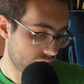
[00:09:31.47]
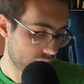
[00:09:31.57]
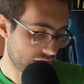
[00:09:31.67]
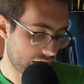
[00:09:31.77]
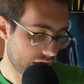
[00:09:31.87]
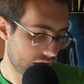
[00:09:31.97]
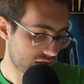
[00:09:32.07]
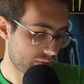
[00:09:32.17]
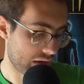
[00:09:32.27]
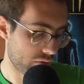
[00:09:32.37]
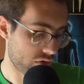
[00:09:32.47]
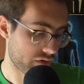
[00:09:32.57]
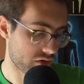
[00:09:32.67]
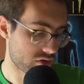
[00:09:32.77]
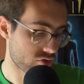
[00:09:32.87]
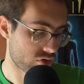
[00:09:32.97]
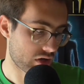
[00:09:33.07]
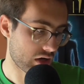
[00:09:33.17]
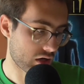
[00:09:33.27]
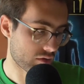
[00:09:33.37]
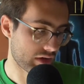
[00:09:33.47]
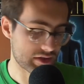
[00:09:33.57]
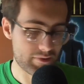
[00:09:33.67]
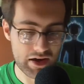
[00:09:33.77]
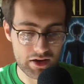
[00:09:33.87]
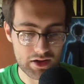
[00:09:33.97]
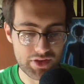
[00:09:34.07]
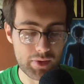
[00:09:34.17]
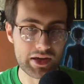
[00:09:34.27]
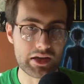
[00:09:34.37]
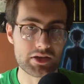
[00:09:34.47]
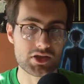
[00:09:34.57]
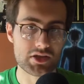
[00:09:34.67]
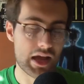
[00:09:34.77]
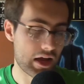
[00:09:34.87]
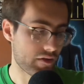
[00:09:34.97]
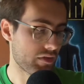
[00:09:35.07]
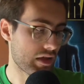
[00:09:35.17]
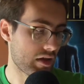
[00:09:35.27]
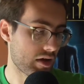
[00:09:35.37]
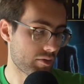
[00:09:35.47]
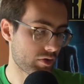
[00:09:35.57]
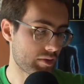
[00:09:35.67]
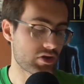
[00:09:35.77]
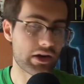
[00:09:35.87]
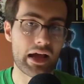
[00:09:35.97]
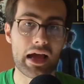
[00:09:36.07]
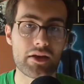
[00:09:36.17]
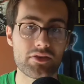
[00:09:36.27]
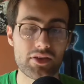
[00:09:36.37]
We then cast a Manamorphose to draw a card, create some mana, and then we can just have the Grape Shot in our hand.